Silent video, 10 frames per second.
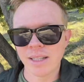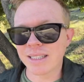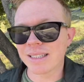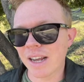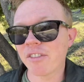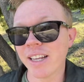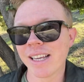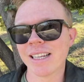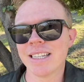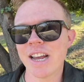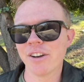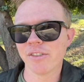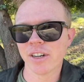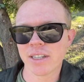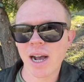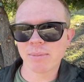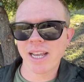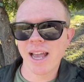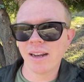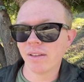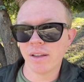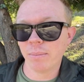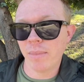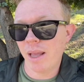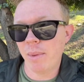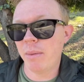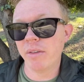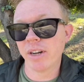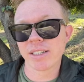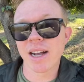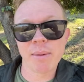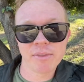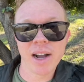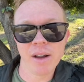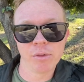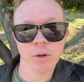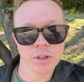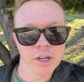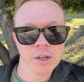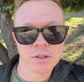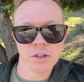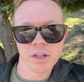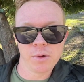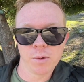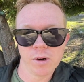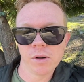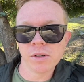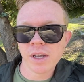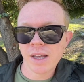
This is definitely a contender for a top 10, maybe even a top 5 roller coaster in the world.